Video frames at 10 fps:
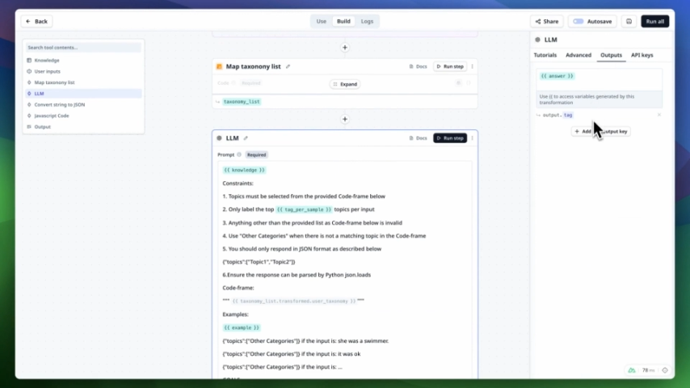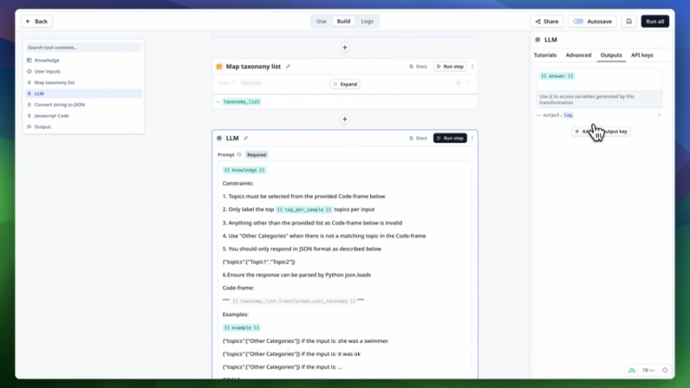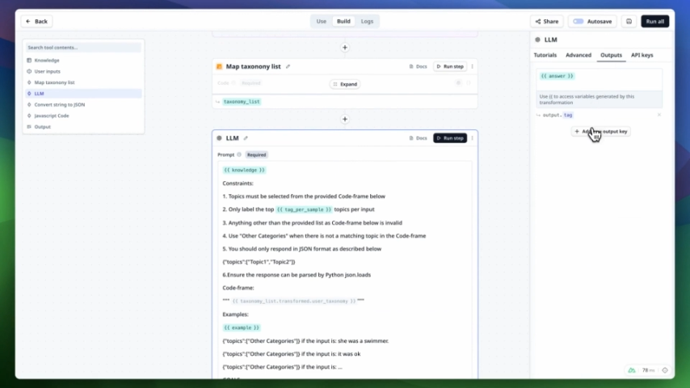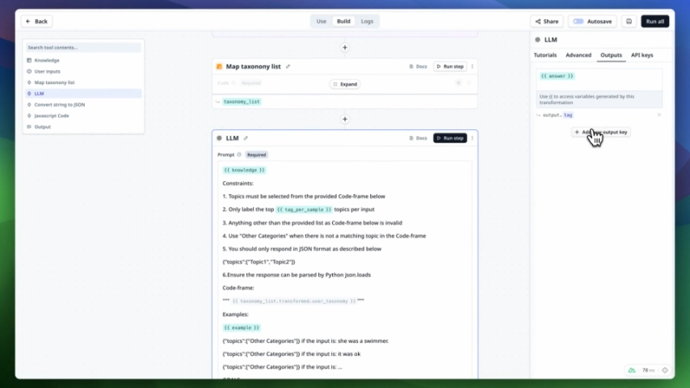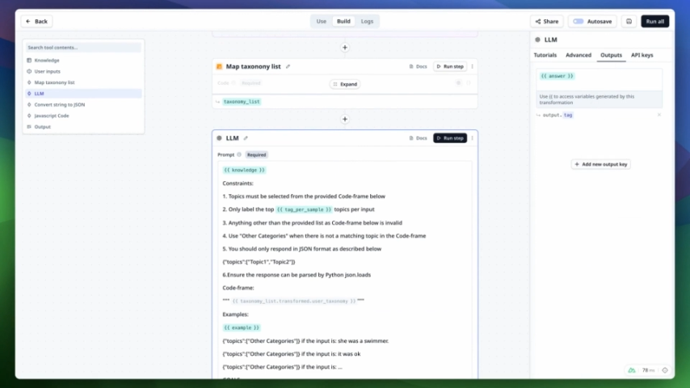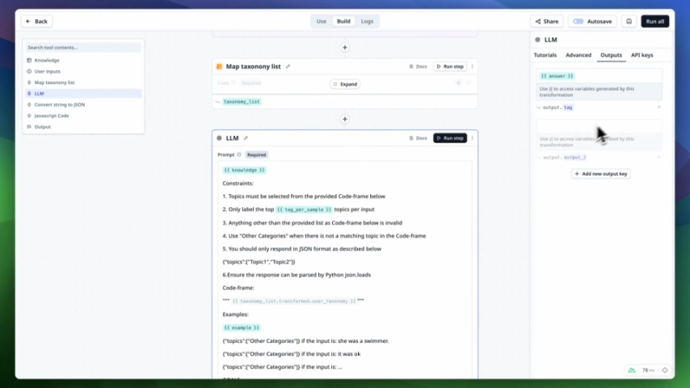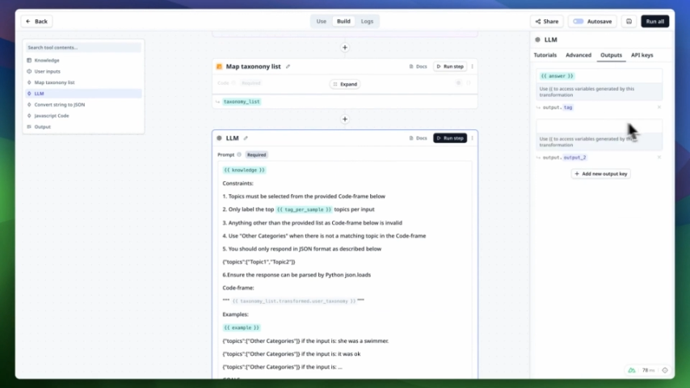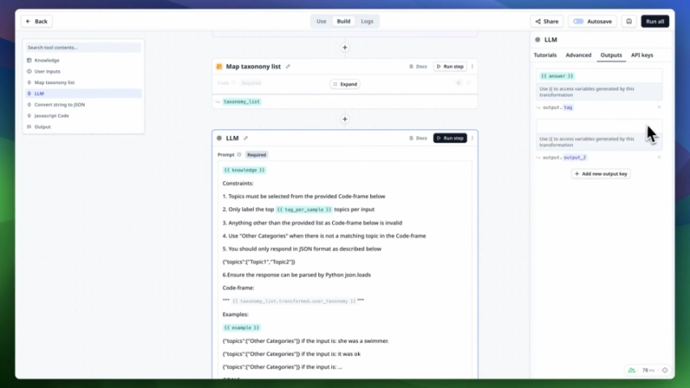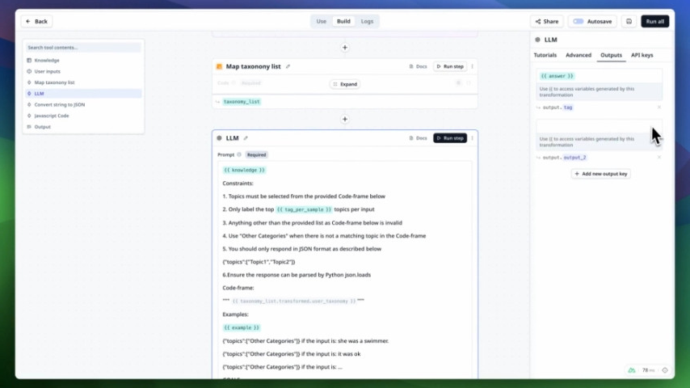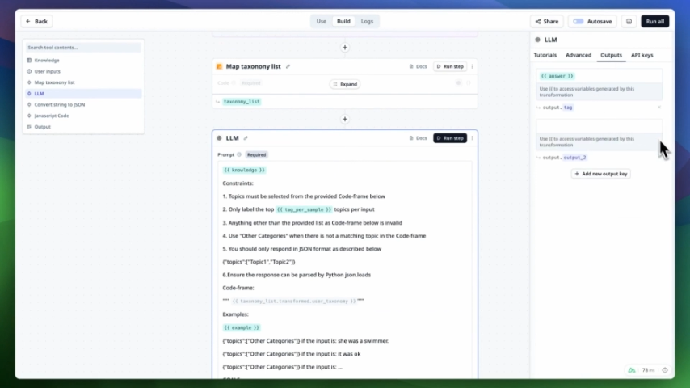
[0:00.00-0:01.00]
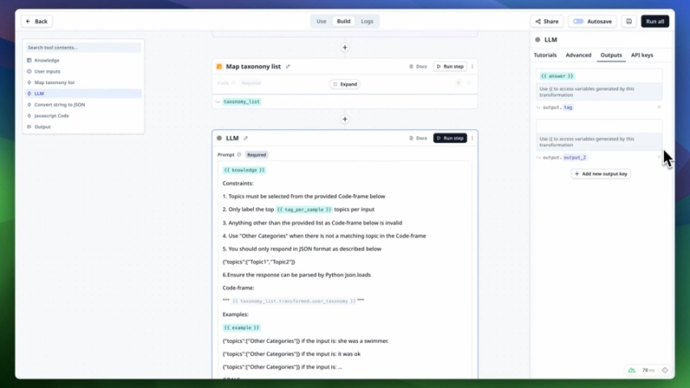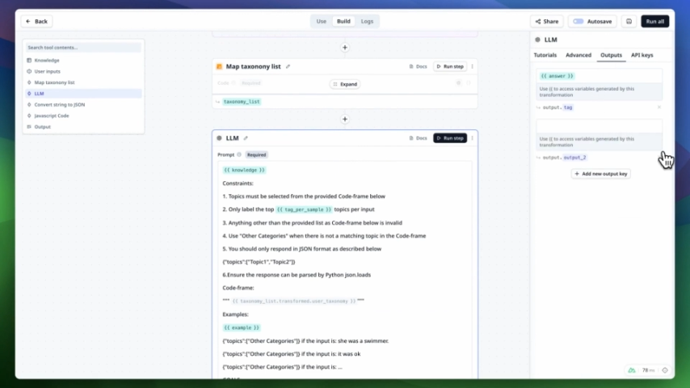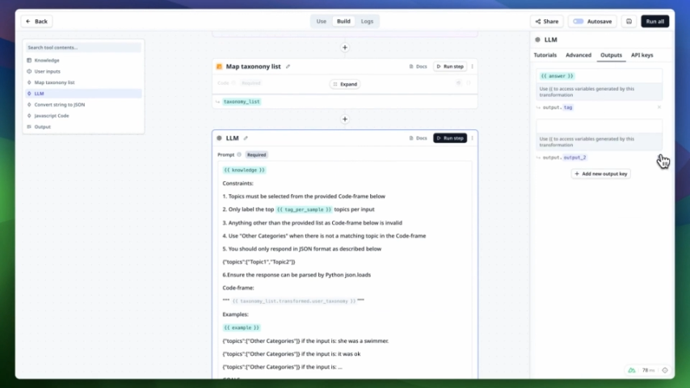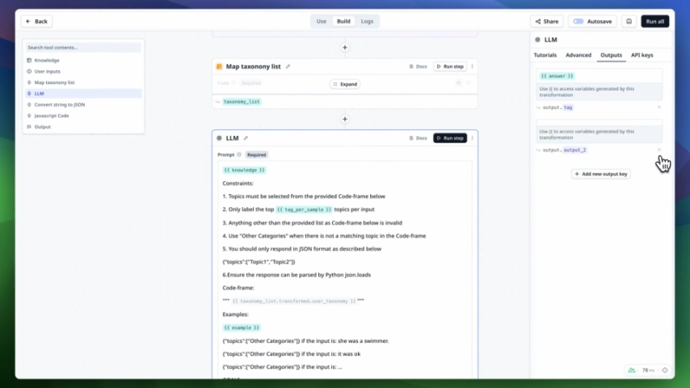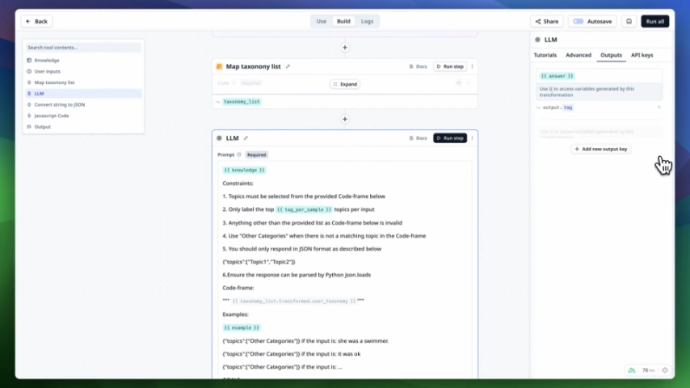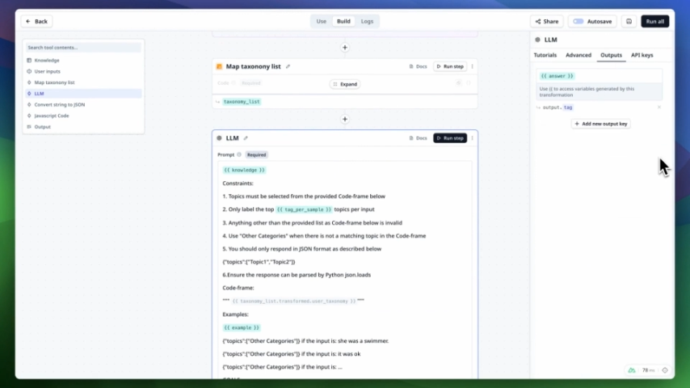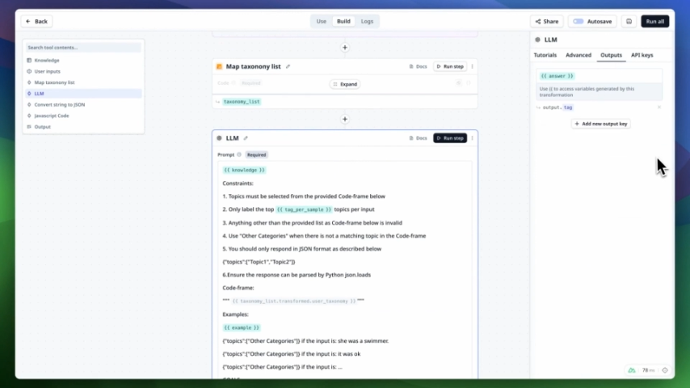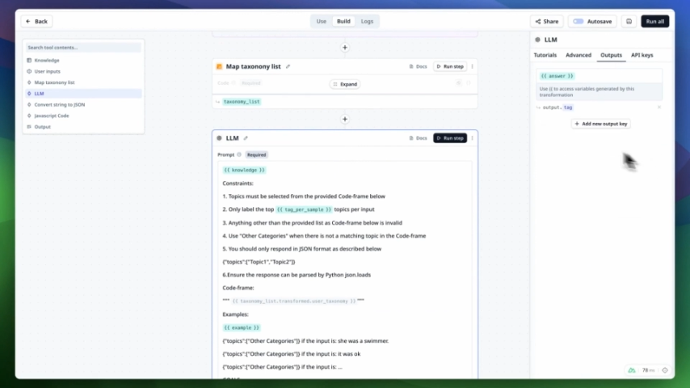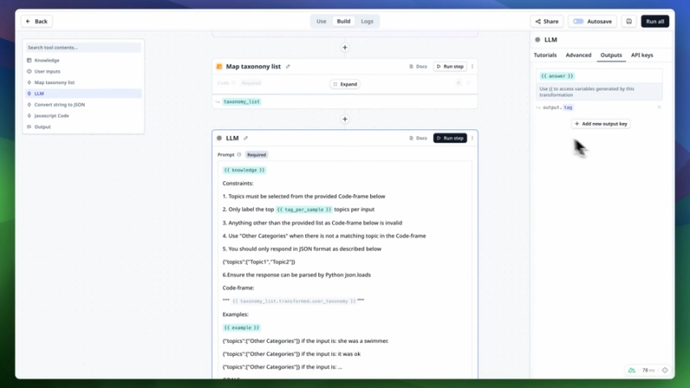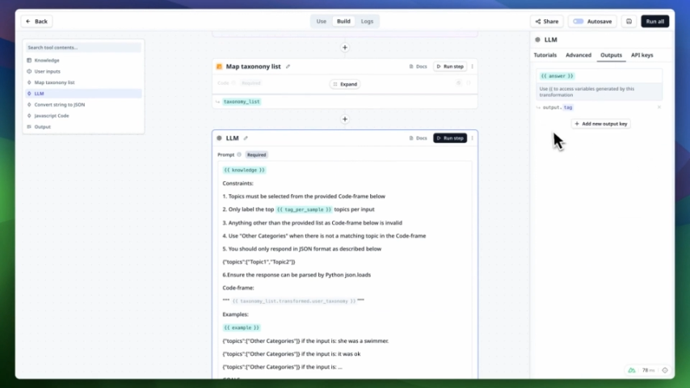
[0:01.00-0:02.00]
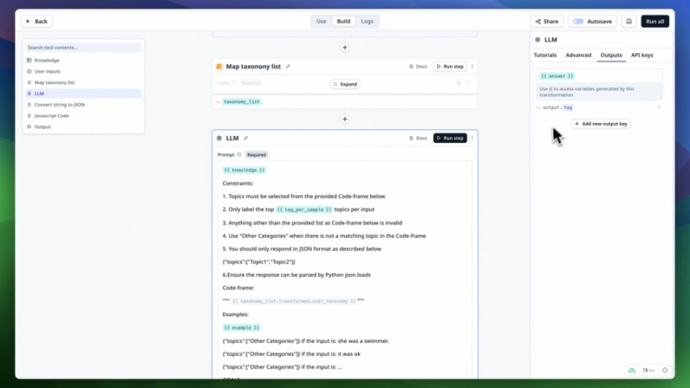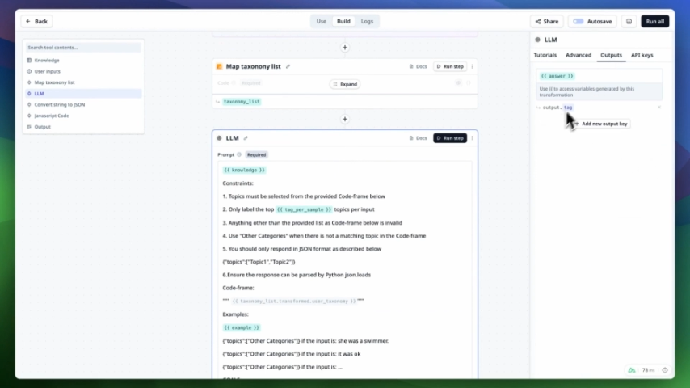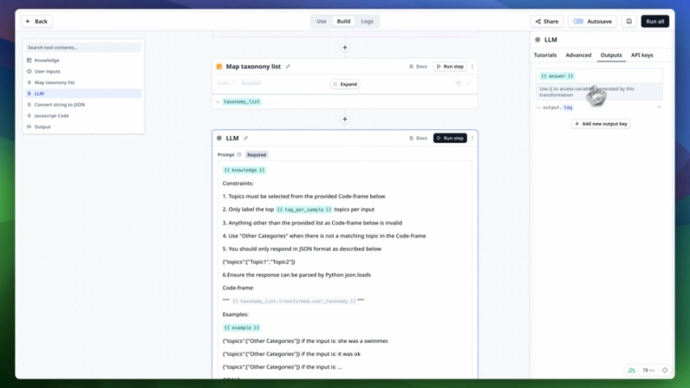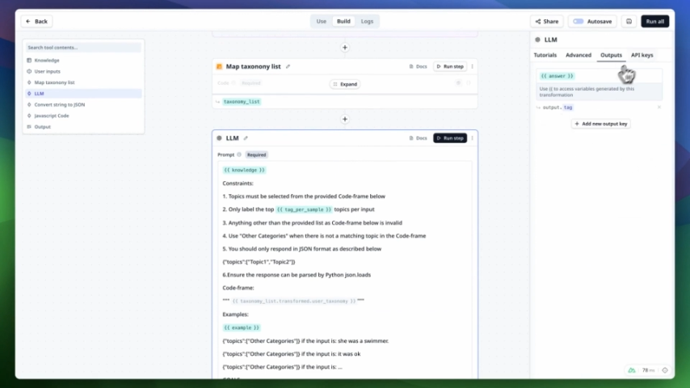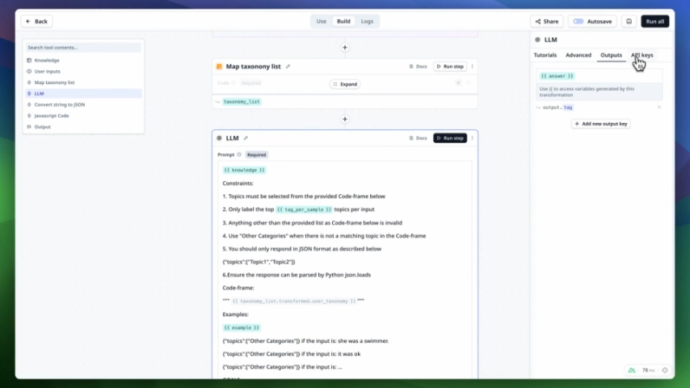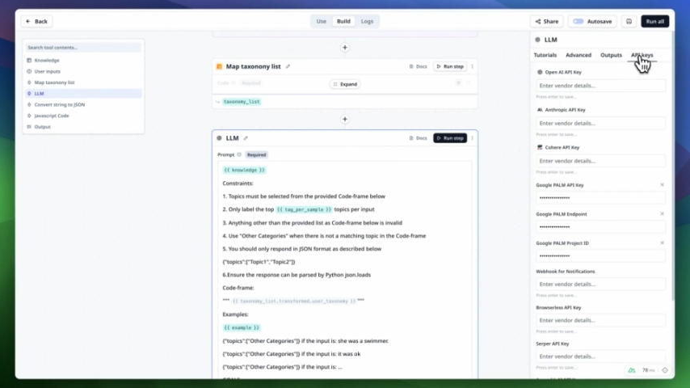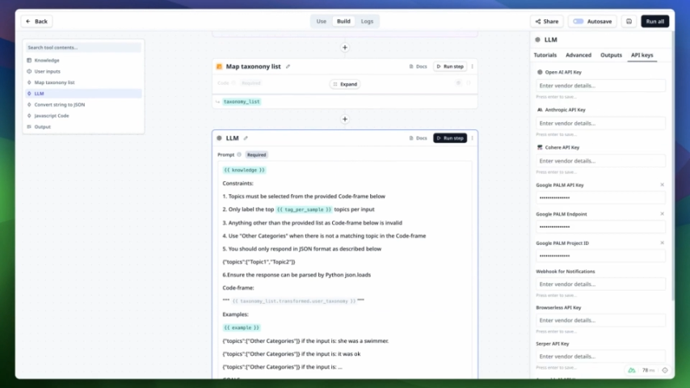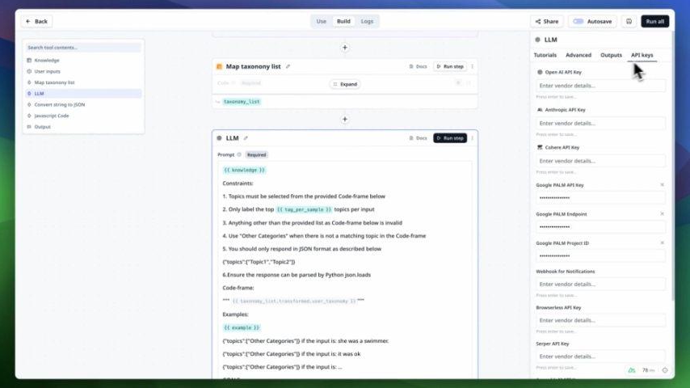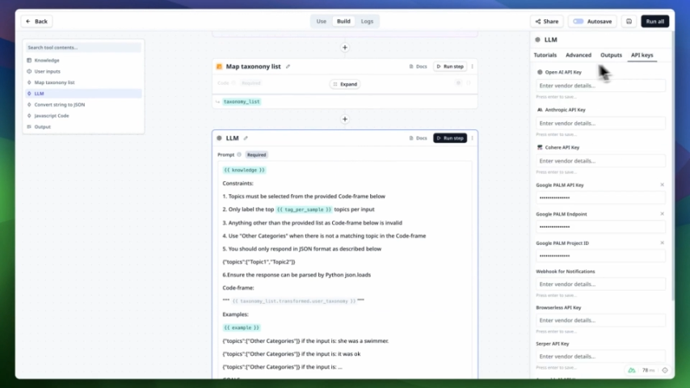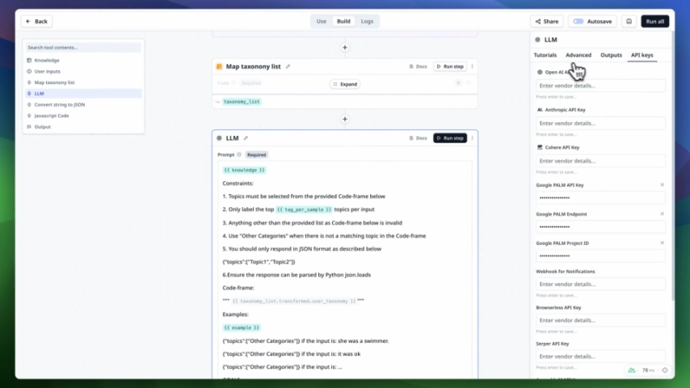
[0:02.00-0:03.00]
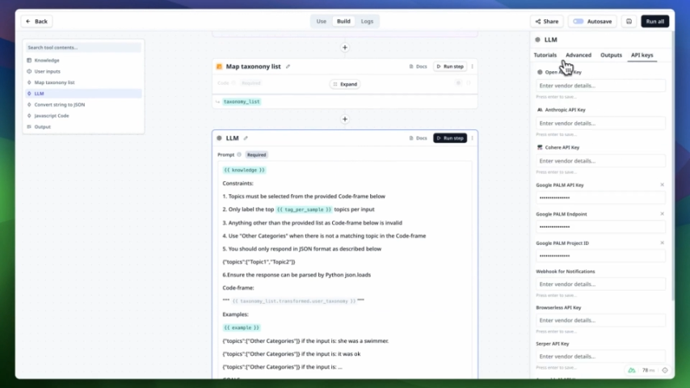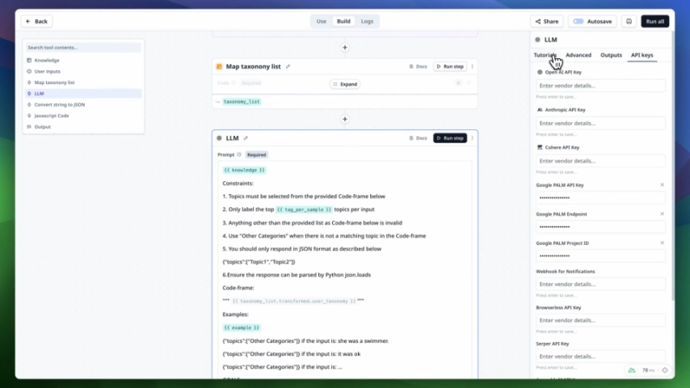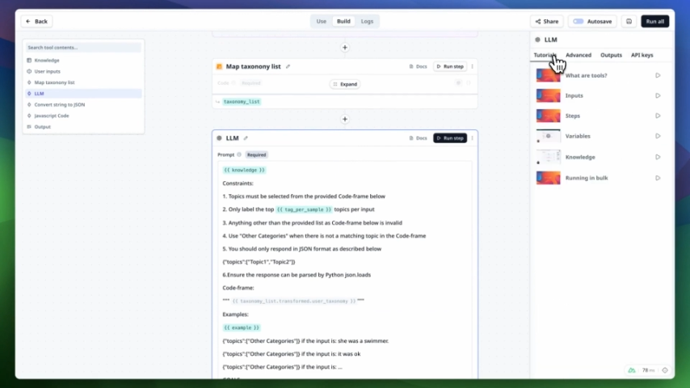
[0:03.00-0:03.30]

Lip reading: (no speaker visible)